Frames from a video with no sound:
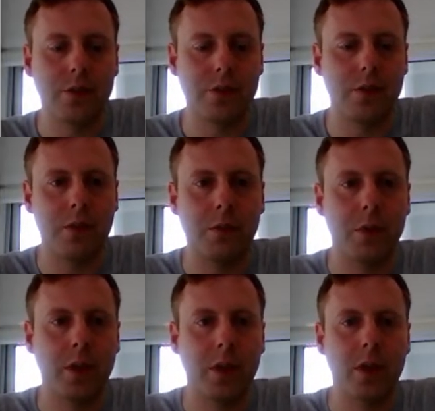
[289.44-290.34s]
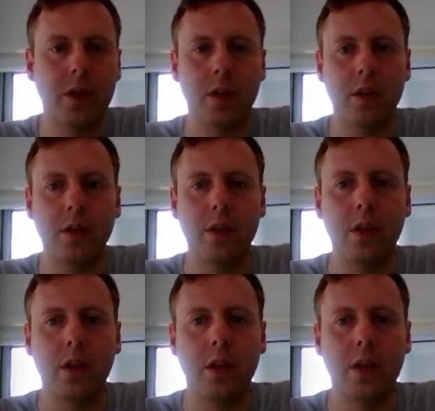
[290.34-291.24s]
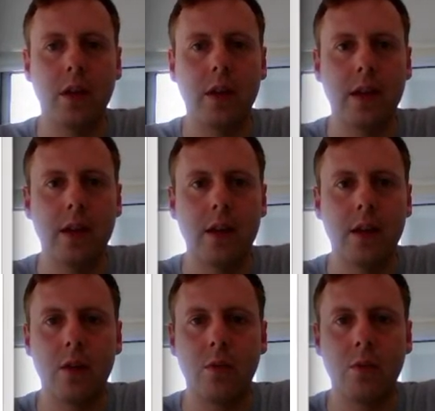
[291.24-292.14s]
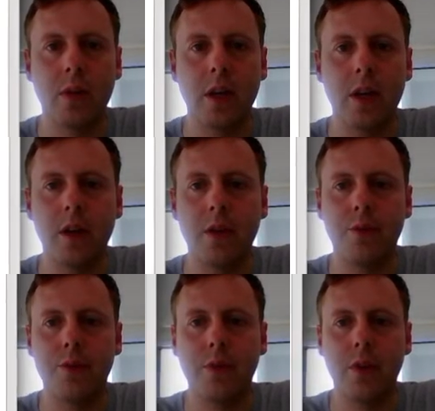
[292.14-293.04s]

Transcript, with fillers: So up here we have